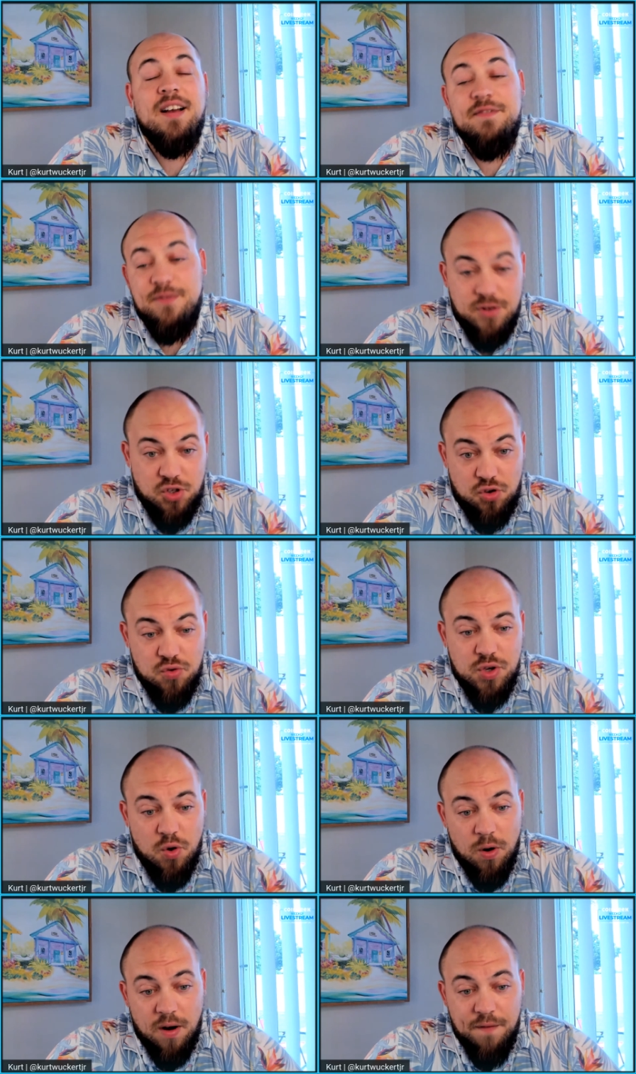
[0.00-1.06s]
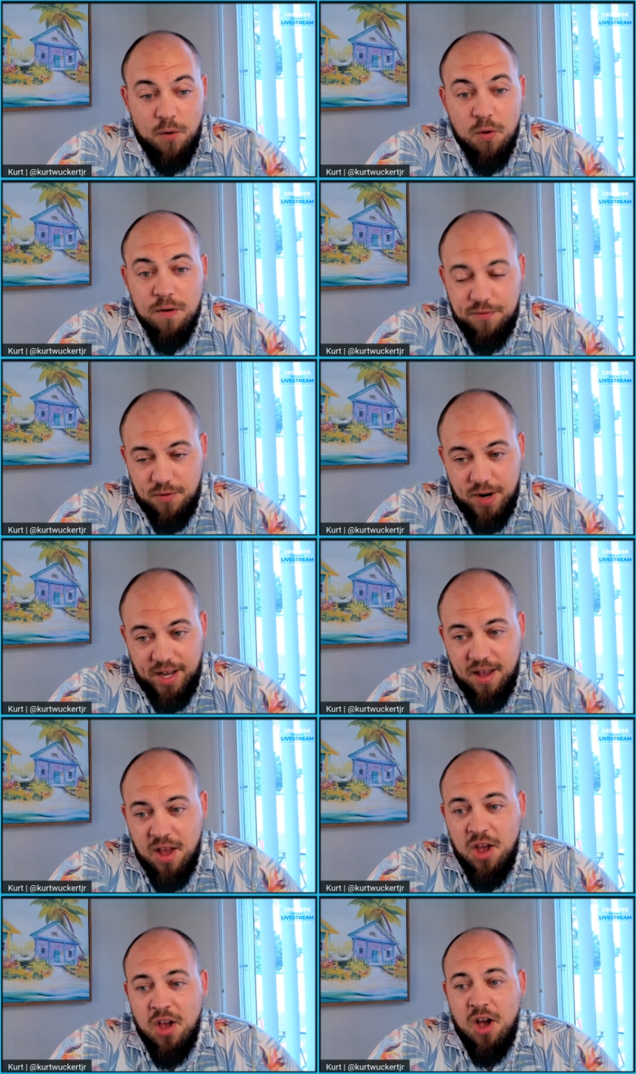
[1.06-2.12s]
Conference New York for
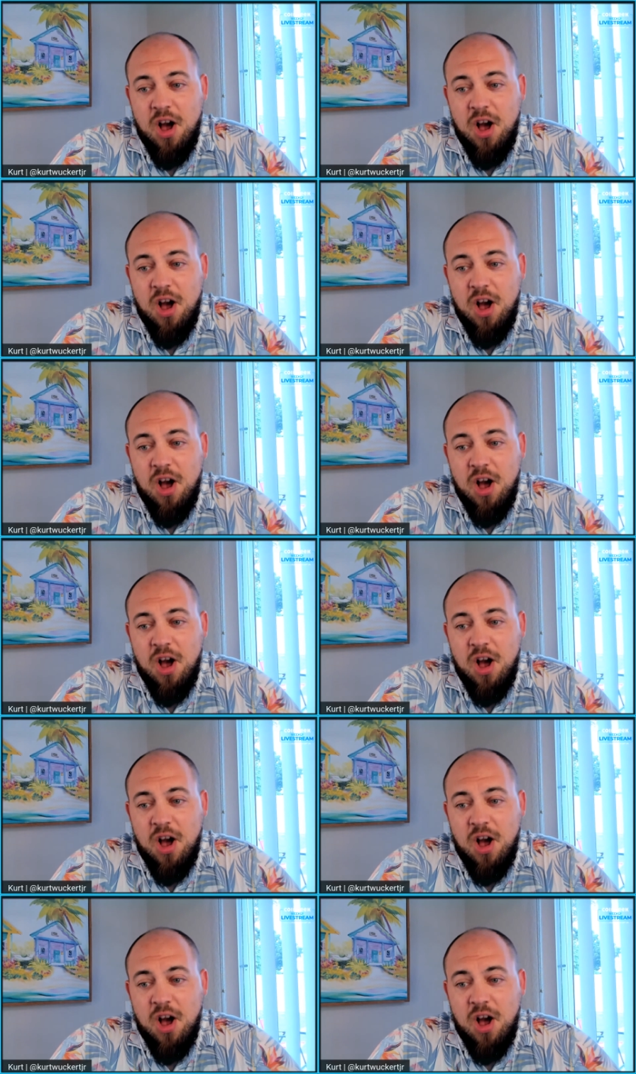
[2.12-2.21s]
free.